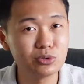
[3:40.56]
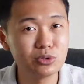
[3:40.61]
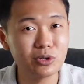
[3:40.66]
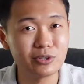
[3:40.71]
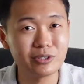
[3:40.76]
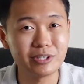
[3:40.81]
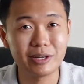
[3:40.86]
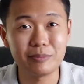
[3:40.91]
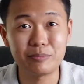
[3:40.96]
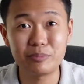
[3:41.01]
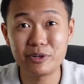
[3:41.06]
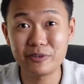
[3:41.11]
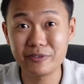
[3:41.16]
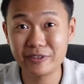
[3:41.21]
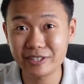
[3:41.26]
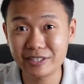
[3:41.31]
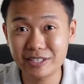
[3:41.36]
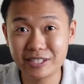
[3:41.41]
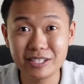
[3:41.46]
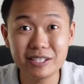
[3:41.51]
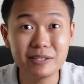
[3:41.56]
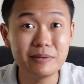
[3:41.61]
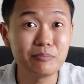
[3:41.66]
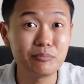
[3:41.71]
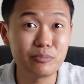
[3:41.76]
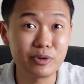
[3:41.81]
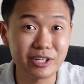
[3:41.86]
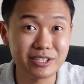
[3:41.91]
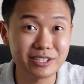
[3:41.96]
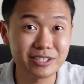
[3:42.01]
note that previously,
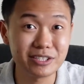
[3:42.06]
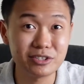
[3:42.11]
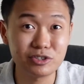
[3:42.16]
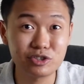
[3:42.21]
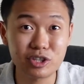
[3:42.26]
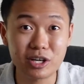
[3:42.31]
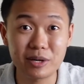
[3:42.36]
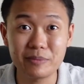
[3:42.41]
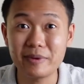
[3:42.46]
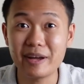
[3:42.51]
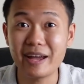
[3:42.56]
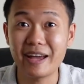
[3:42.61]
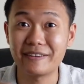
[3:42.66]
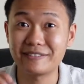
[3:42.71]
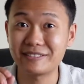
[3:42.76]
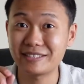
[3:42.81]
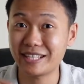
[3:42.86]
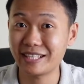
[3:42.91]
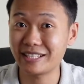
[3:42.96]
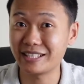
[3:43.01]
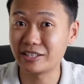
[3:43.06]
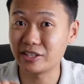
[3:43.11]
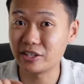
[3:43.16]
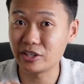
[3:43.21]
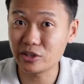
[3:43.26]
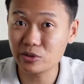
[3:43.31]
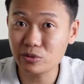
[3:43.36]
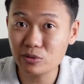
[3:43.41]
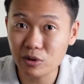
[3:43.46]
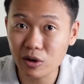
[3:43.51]
President Trump has signed a
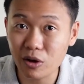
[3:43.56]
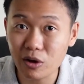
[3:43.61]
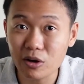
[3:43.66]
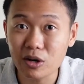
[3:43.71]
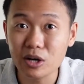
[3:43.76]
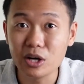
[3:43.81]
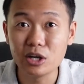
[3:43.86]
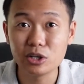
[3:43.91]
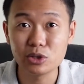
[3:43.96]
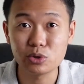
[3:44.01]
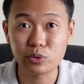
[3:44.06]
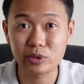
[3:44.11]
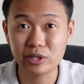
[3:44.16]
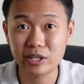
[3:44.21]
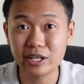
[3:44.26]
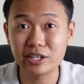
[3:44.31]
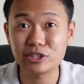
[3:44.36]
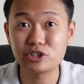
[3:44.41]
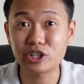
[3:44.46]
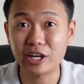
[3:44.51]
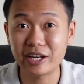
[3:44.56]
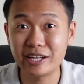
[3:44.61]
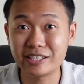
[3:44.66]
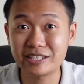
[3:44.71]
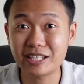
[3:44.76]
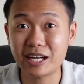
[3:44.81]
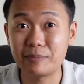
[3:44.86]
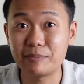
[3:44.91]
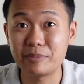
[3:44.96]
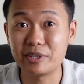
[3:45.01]
new law to kick Chinese
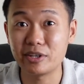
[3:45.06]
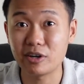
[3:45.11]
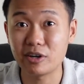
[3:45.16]
company